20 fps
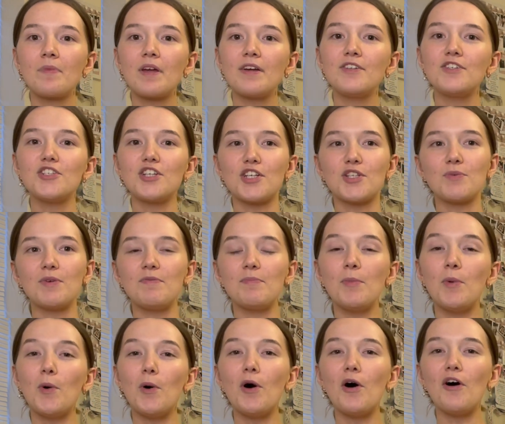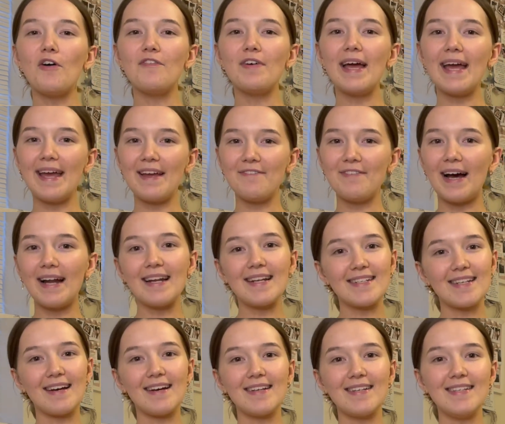just with more of a
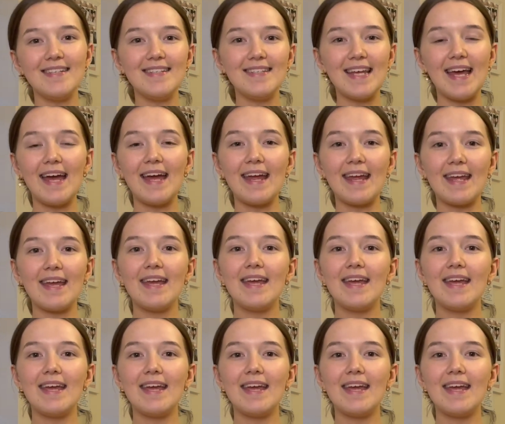Valentine's Day